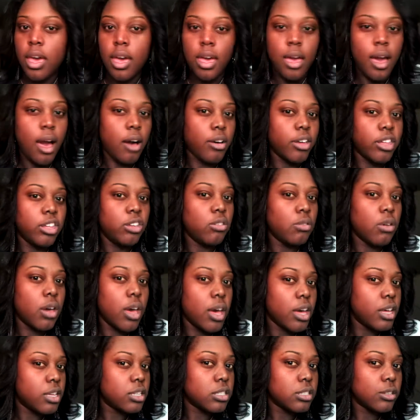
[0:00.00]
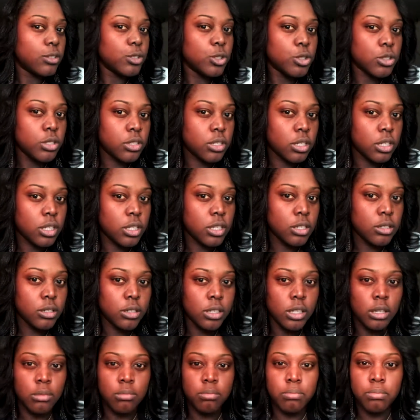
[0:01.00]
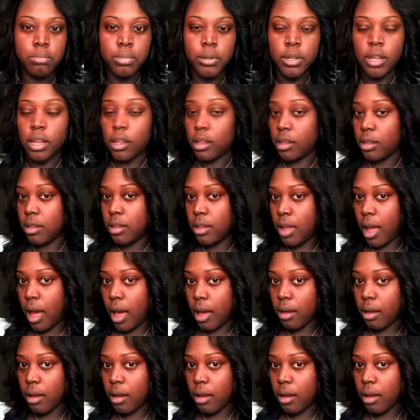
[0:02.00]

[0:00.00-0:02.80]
How can you cut Social Security but not